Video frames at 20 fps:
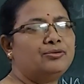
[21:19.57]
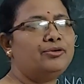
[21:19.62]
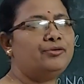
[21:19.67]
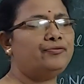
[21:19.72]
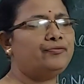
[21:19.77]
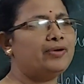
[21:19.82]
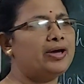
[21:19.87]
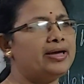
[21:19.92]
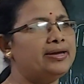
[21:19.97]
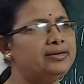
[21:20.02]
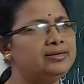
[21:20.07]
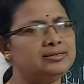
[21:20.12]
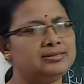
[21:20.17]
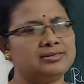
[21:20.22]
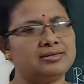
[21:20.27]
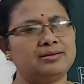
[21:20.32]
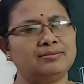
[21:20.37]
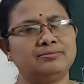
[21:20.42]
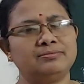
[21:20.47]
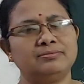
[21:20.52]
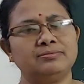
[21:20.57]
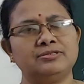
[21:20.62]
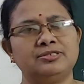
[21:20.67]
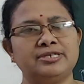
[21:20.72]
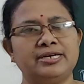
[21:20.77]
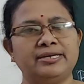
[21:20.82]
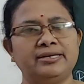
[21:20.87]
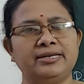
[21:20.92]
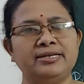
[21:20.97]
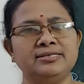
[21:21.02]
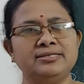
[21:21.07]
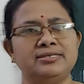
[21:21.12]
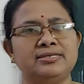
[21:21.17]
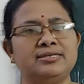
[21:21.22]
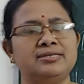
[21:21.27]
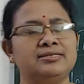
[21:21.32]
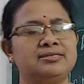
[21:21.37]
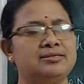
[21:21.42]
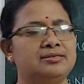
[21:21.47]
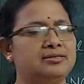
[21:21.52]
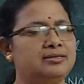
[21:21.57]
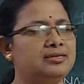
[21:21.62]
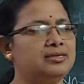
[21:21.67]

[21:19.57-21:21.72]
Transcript: we find some sentences,